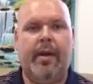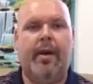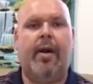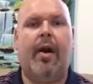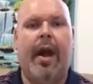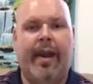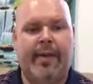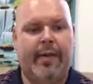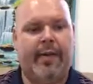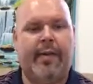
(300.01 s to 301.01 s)
in our
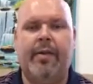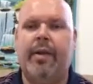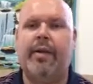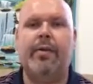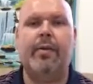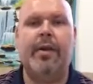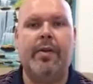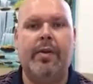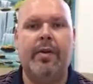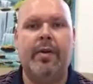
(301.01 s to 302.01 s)
actions, the things that we
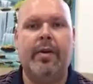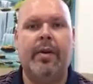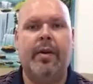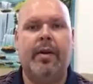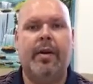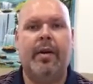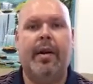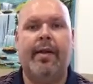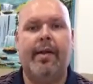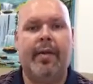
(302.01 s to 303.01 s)
do
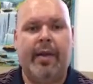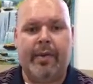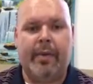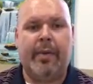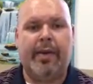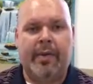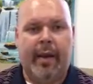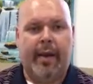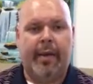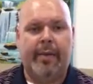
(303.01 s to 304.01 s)
and the things that we say.